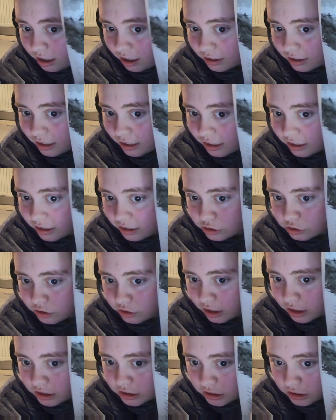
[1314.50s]
and then the
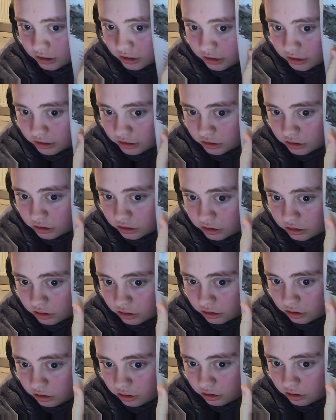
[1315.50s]
tractor is
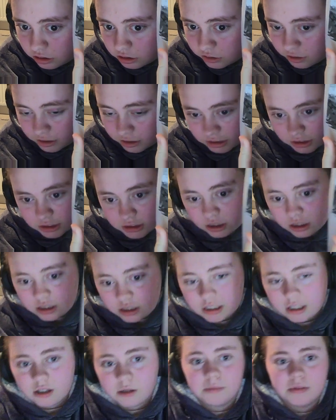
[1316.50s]
tractors
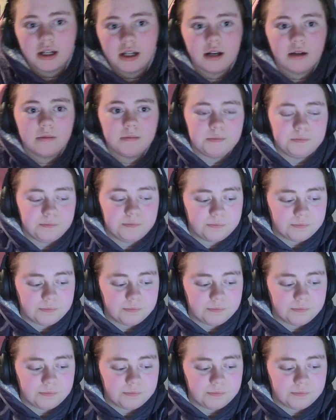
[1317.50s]
are up there